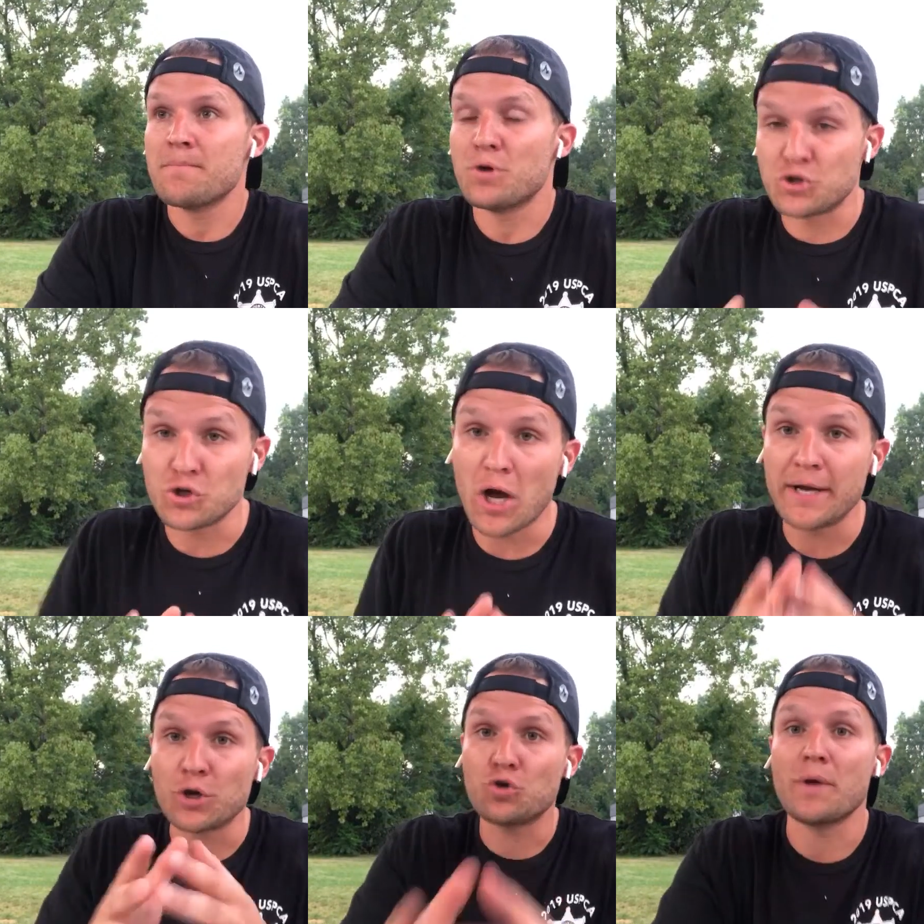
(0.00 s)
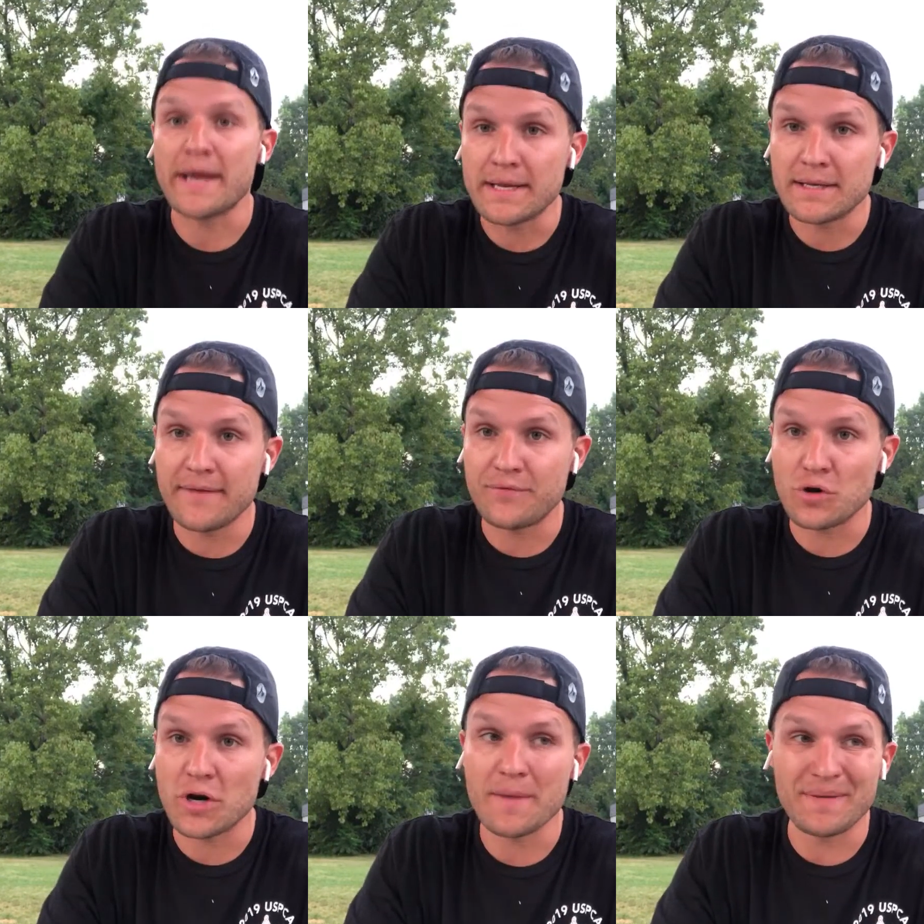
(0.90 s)
put your dog in a crate if
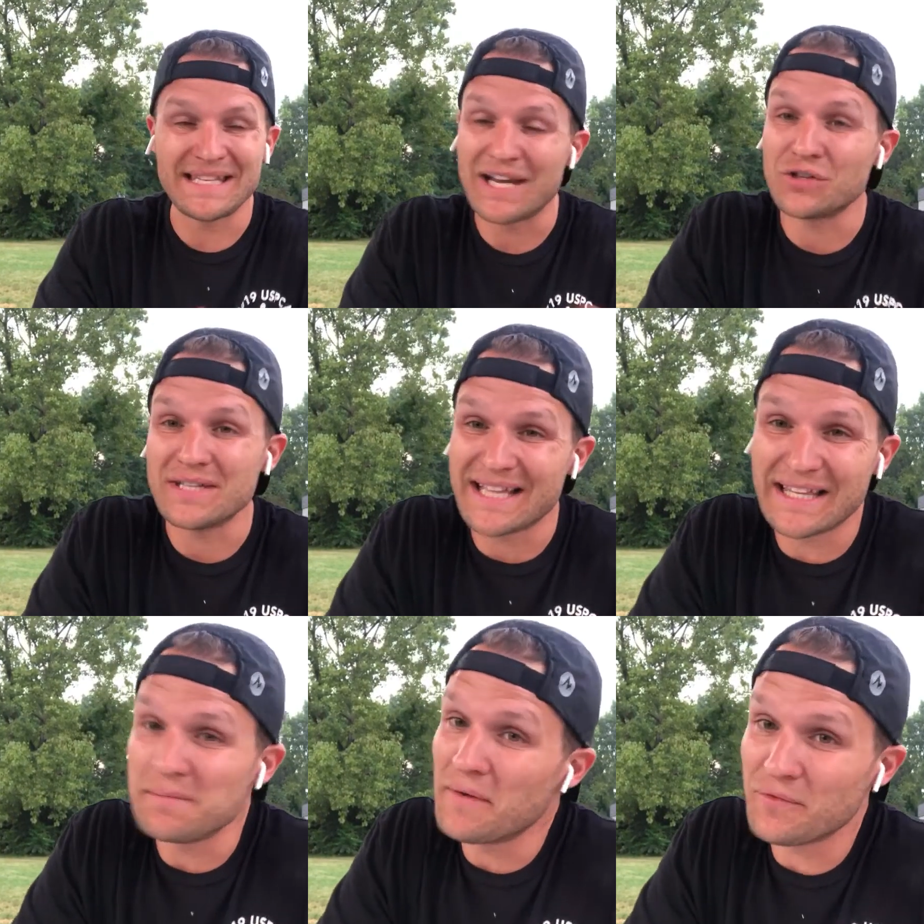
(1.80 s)
you're going to potentially set them up